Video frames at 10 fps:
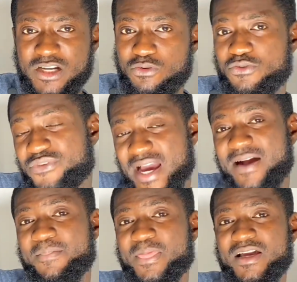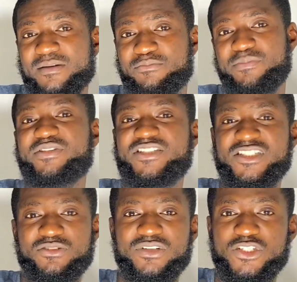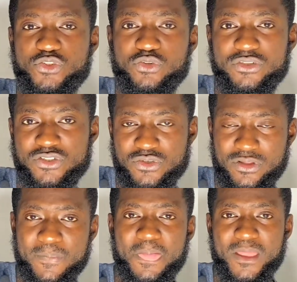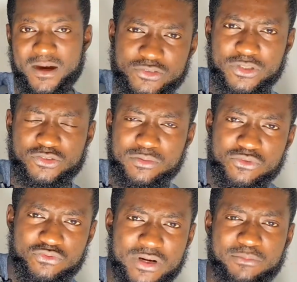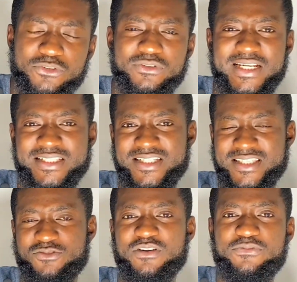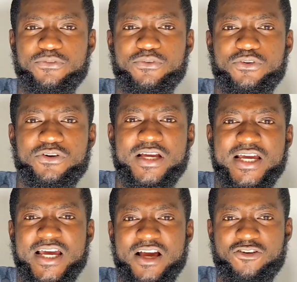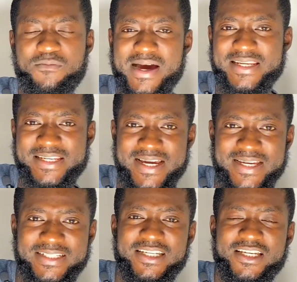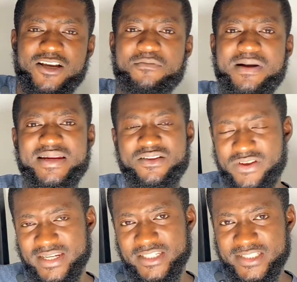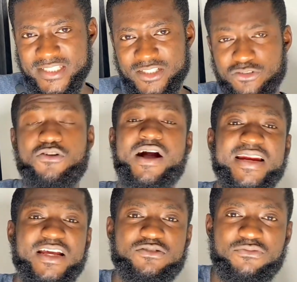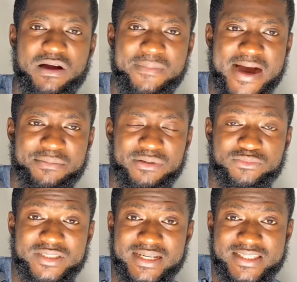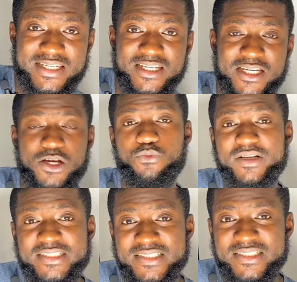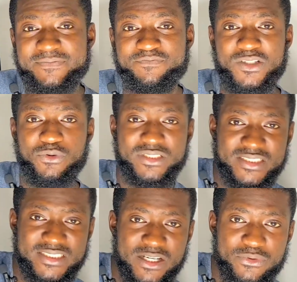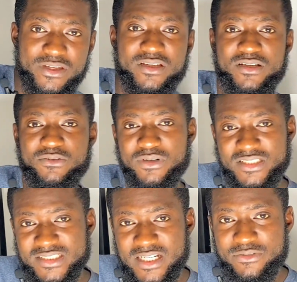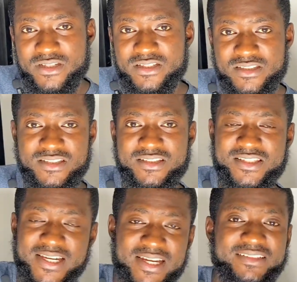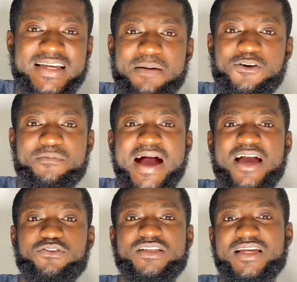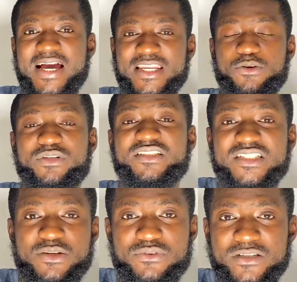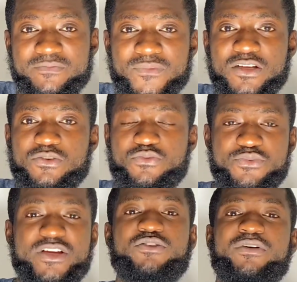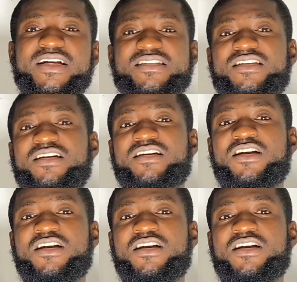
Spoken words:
e wo nua bibiji jo e show ne so room en ti wo so mu wura mu no na che so foro e command dan man na bia ne di o ho ana so fa ba abebusa ne say what did ye wi what did you we the second time or buy nothing and what did you we know yes